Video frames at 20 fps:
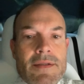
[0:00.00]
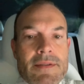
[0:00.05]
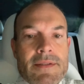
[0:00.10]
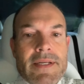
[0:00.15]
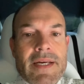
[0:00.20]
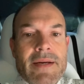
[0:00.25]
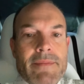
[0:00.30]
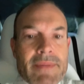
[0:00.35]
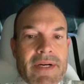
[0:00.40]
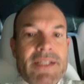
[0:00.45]

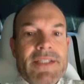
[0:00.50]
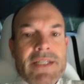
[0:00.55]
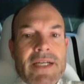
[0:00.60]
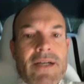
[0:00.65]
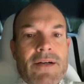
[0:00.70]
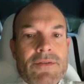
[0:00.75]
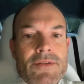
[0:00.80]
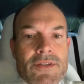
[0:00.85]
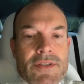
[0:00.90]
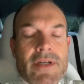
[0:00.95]
take my
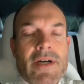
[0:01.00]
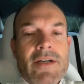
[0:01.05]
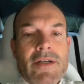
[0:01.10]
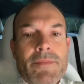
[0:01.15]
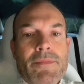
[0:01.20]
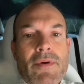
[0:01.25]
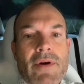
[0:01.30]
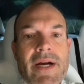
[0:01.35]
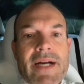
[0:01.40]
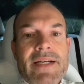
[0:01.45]
child to soccer
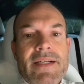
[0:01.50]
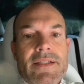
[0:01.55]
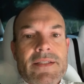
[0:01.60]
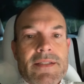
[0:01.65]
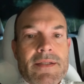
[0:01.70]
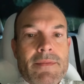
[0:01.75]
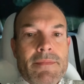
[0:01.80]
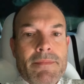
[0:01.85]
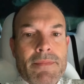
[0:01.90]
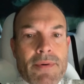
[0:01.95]

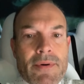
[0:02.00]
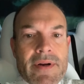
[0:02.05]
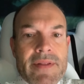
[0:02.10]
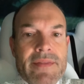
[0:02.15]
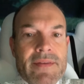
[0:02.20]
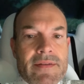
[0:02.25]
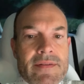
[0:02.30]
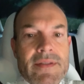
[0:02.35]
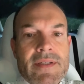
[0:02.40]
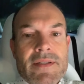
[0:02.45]
practice,
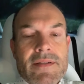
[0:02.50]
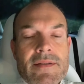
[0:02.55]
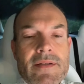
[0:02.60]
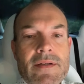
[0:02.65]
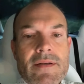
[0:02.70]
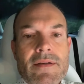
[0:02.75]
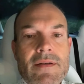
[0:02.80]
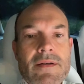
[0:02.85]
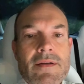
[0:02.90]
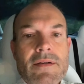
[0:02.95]
parentheses,
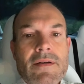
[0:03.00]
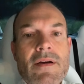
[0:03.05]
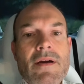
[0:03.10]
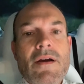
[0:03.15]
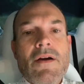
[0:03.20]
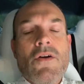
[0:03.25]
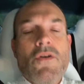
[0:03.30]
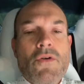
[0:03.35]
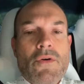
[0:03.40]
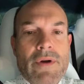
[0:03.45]

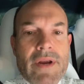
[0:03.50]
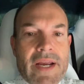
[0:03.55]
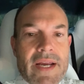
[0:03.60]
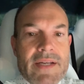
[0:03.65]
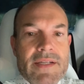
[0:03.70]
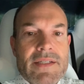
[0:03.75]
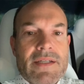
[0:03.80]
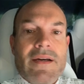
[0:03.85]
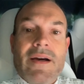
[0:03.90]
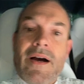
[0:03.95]

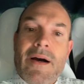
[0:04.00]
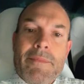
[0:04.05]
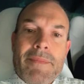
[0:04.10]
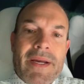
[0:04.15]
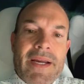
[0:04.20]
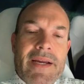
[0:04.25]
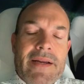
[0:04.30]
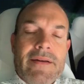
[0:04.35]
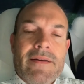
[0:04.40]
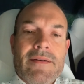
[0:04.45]
create a
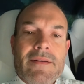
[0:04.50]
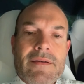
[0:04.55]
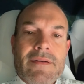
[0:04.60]
man.